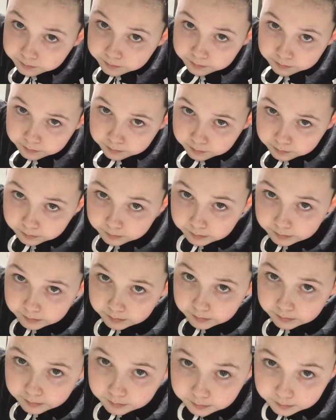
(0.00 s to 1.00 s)

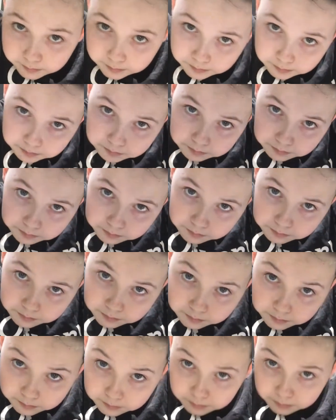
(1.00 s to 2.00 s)

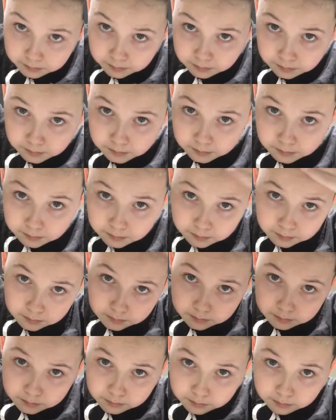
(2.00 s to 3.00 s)

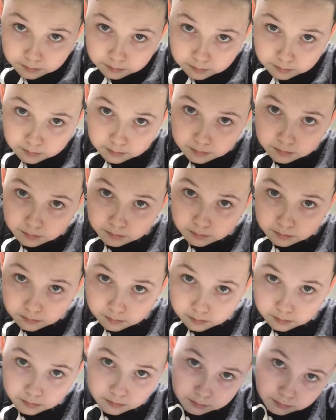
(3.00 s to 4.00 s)

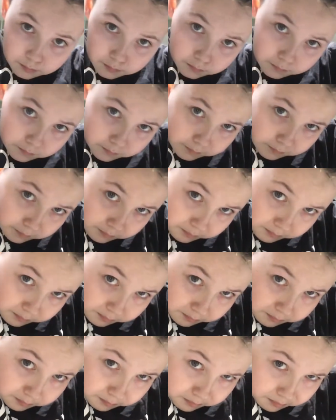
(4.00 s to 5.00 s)

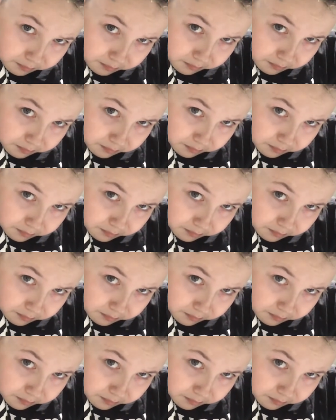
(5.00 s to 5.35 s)
Nothing is said.